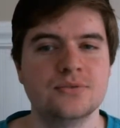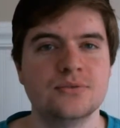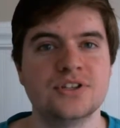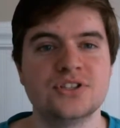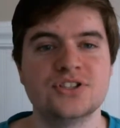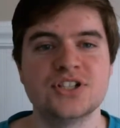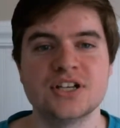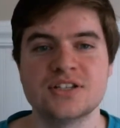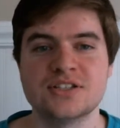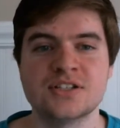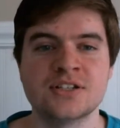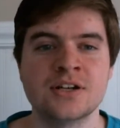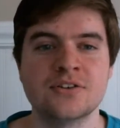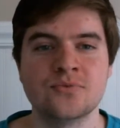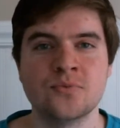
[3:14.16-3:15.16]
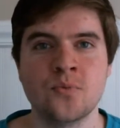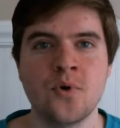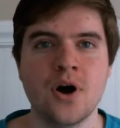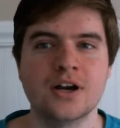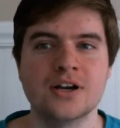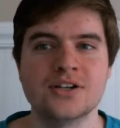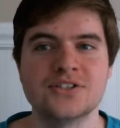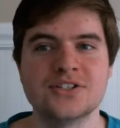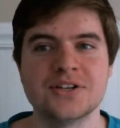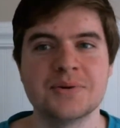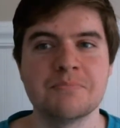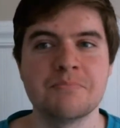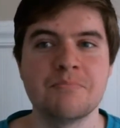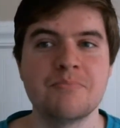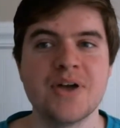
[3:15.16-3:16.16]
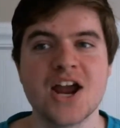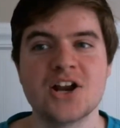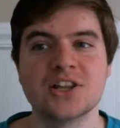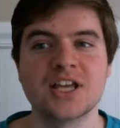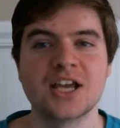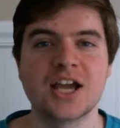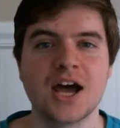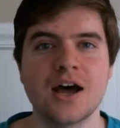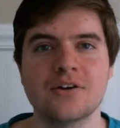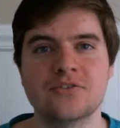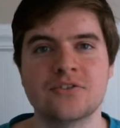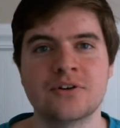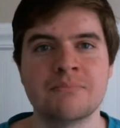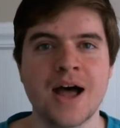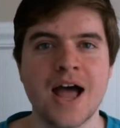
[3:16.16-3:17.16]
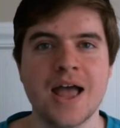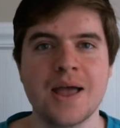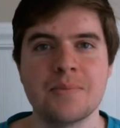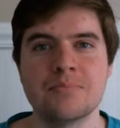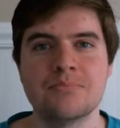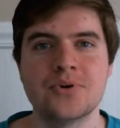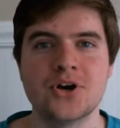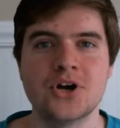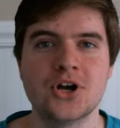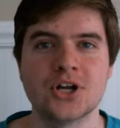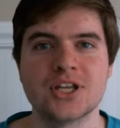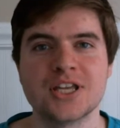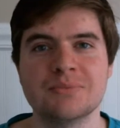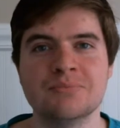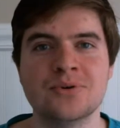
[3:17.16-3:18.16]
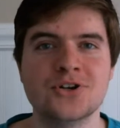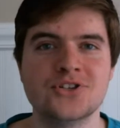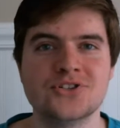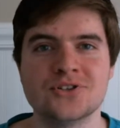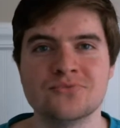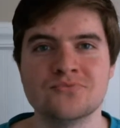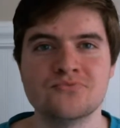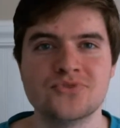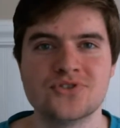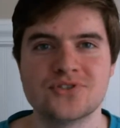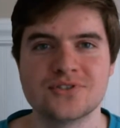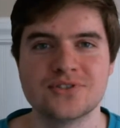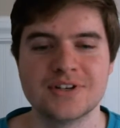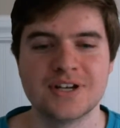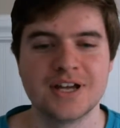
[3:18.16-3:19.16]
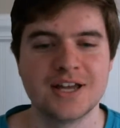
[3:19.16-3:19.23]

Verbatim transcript: with just enough water to barely cover my perky bosoms.